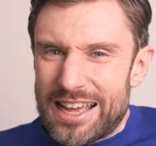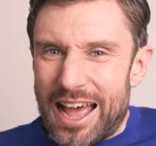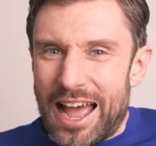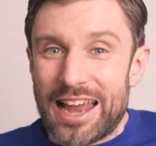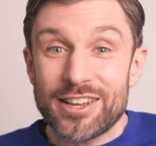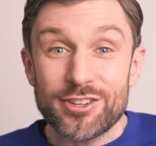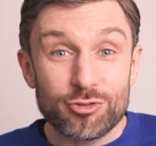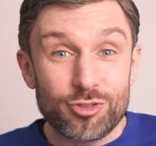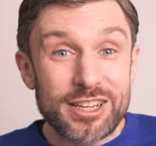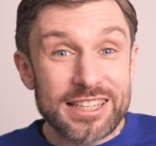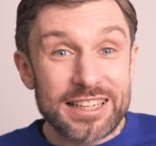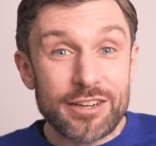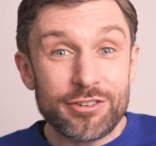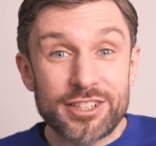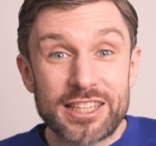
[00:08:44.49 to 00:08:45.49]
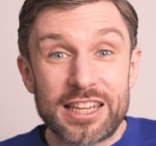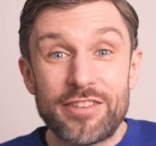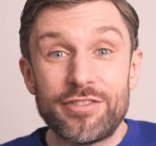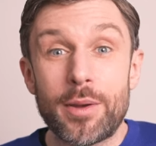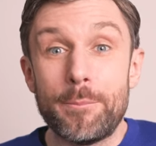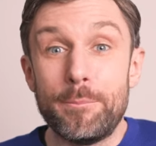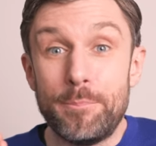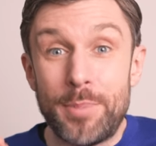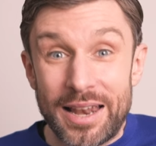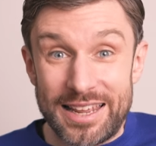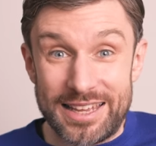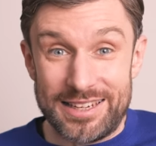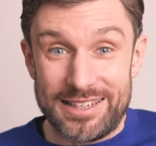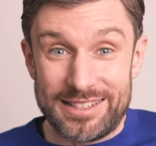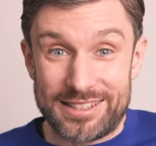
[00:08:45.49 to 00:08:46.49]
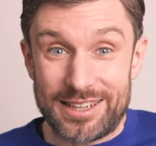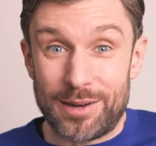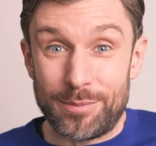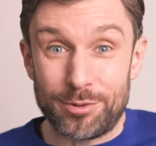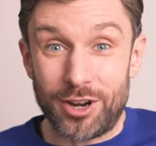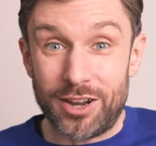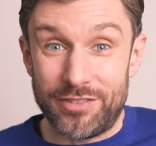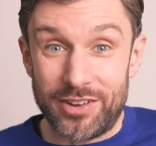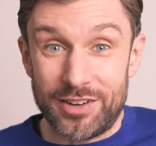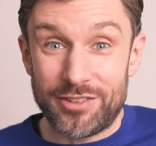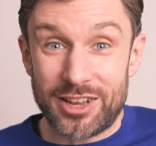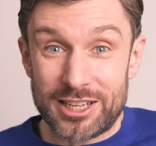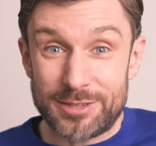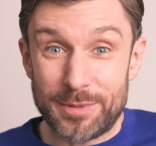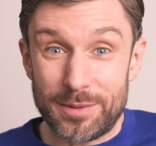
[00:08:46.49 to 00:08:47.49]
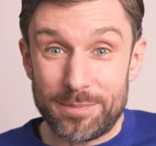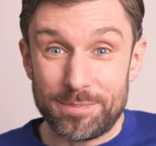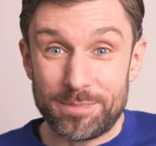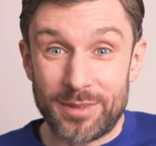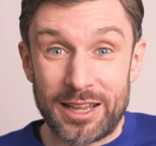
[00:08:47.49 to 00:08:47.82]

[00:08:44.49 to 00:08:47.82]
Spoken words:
and has recently received billions in private investment,